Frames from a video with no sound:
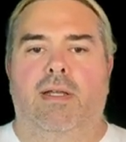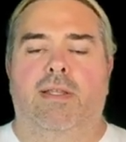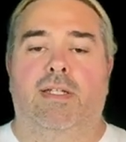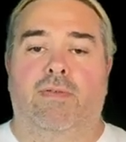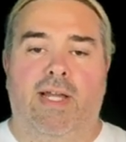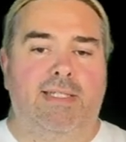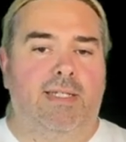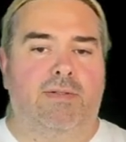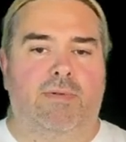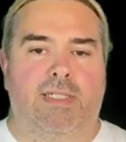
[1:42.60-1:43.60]
The device
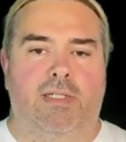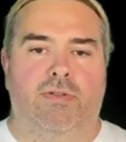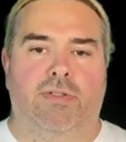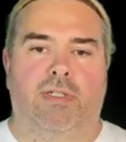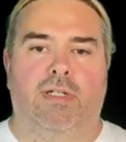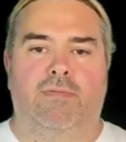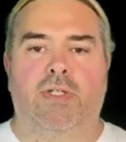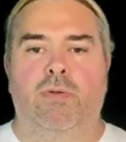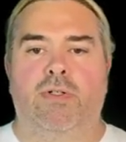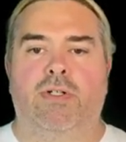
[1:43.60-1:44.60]
has a resolution of
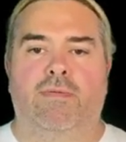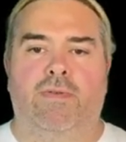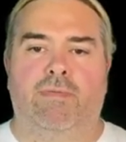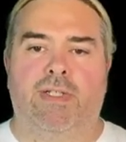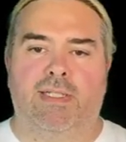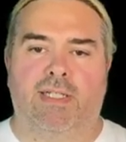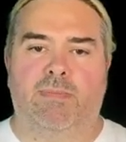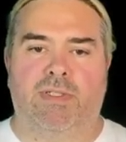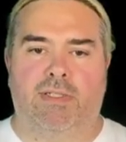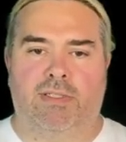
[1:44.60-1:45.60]
256
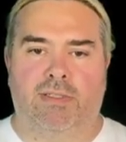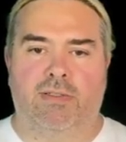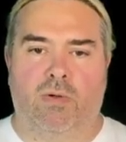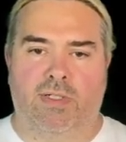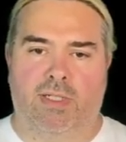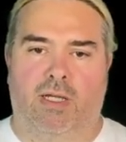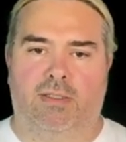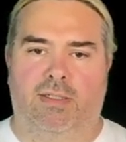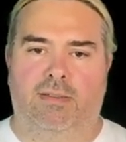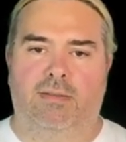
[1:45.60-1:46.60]
positions
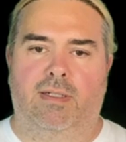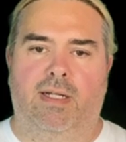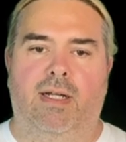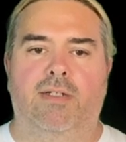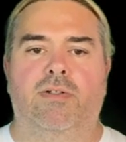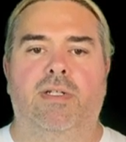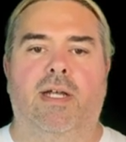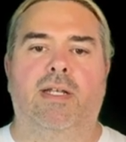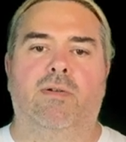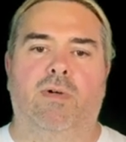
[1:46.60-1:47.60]
horizontally and
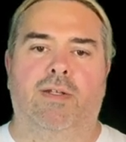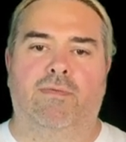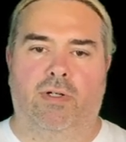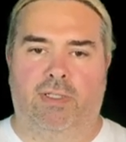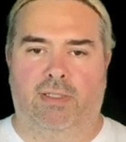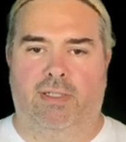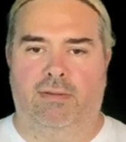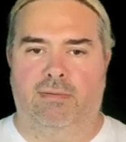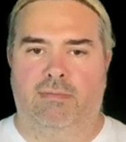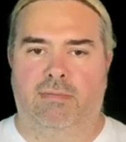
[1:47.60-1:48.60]
191
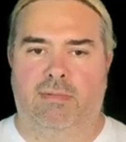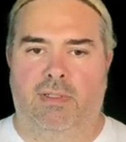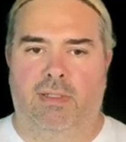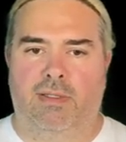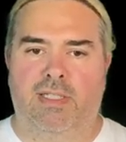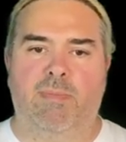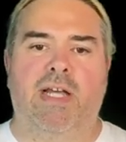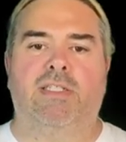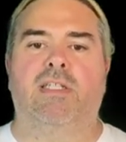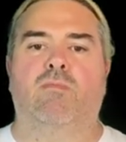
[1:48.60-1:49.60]
vertically. This
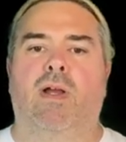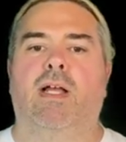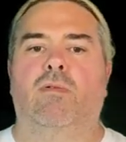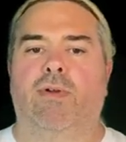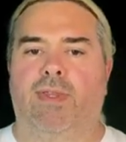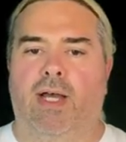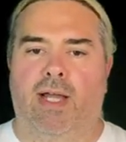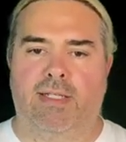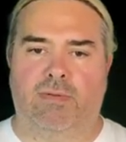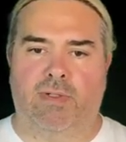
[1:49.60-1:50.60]
matches well with the
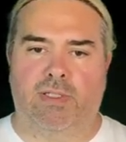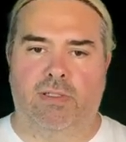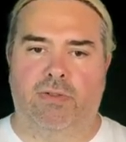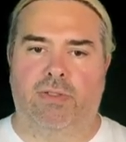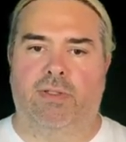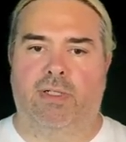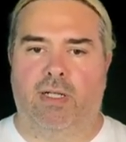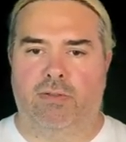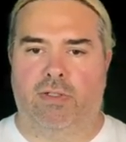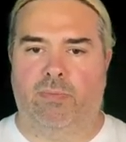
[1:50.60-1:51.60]
highest resolution the
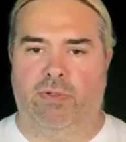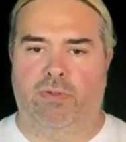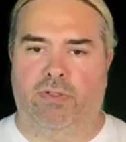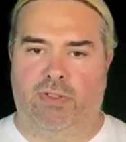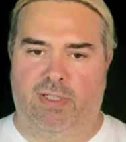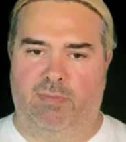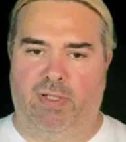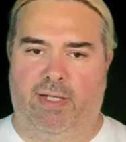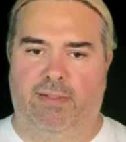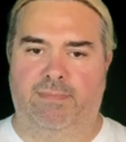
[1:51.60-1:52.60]
color computer could
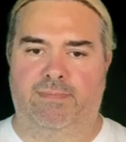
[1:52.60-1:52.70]
display.